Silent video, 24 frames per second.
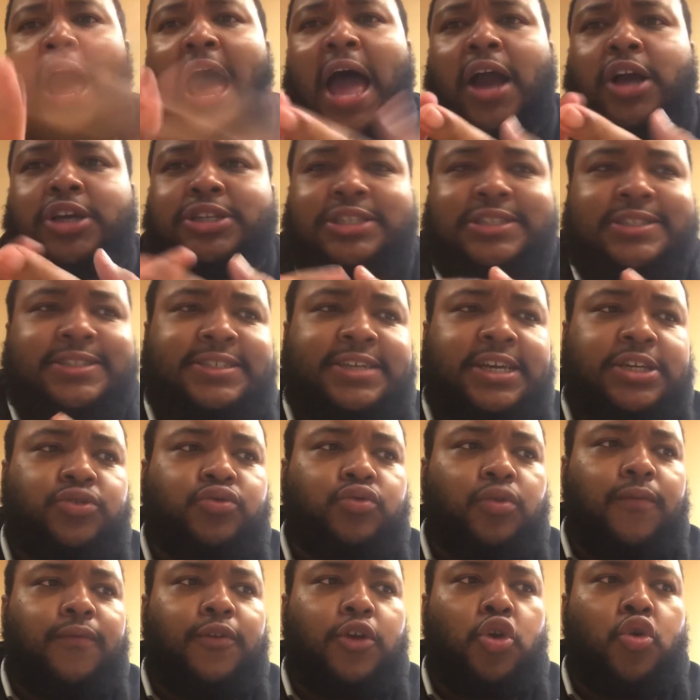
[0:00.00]
Yakuza
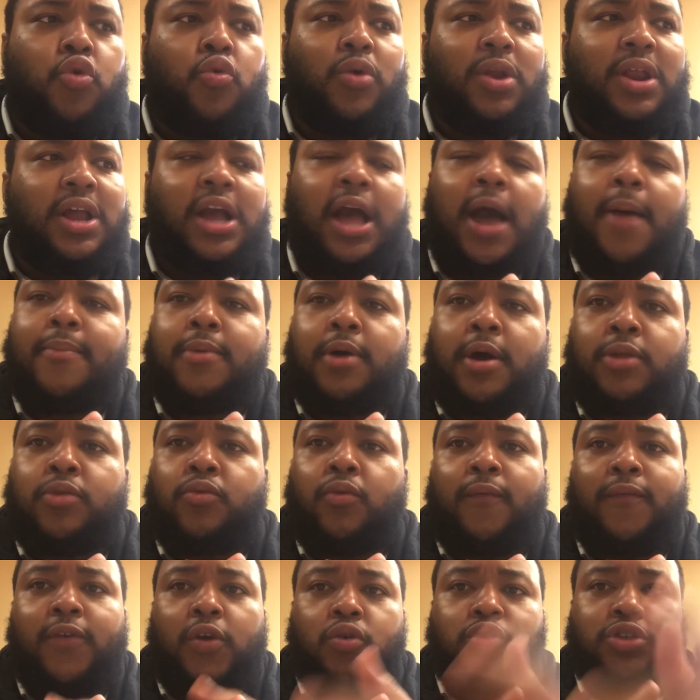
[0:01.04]
6 review, and a couple other
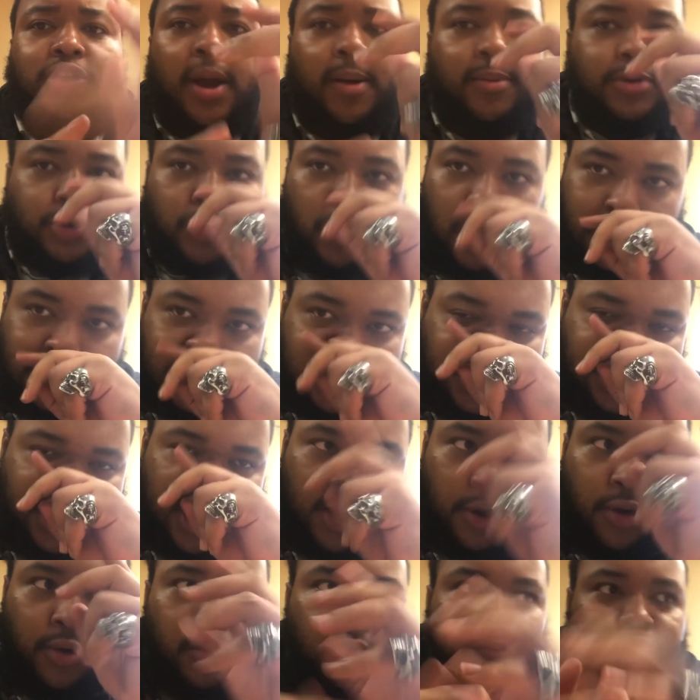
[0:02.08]
reviews coming toward the
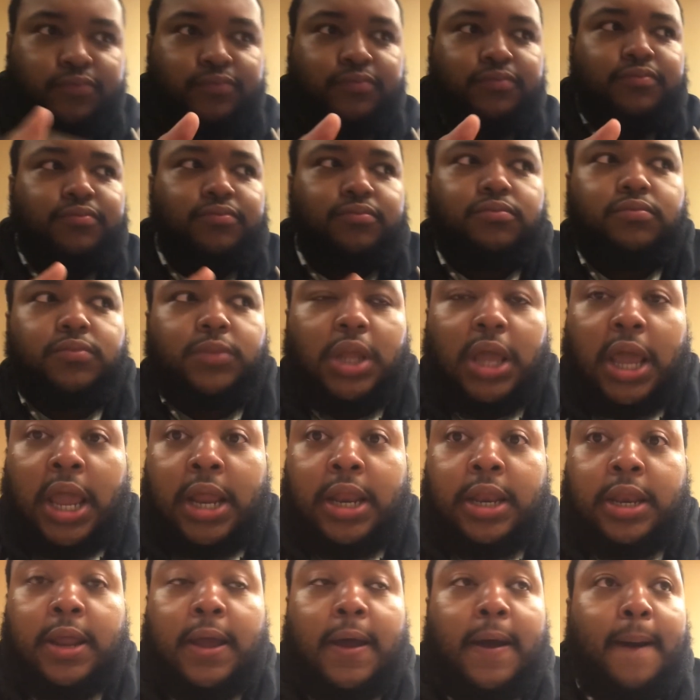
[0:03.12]
channel.
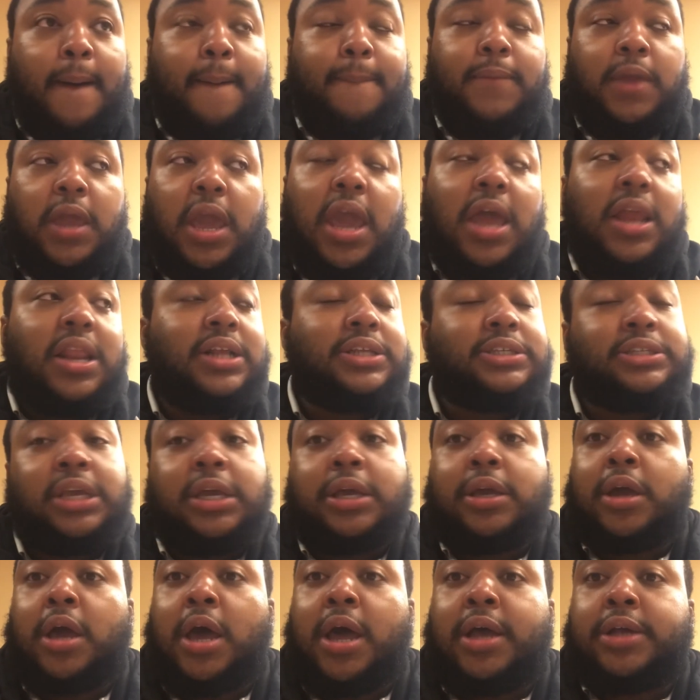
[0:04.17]
And yeah, that's
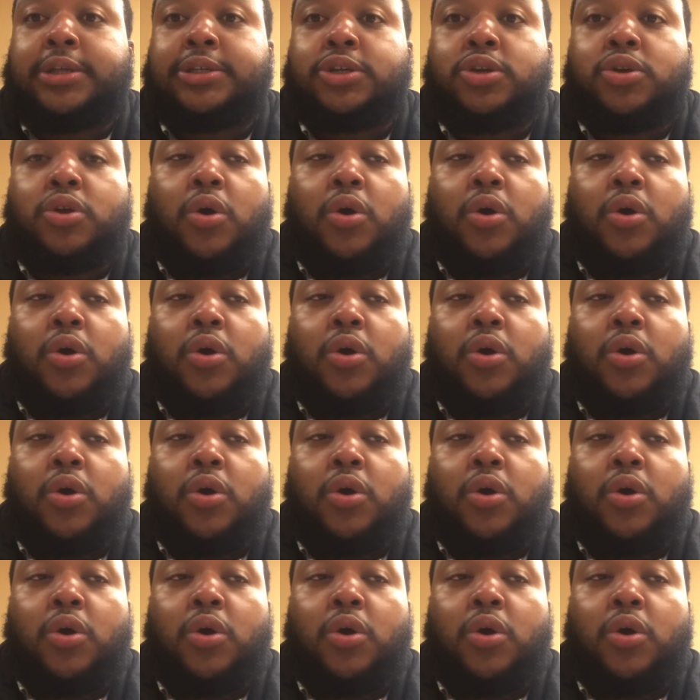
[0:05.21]
it, guys.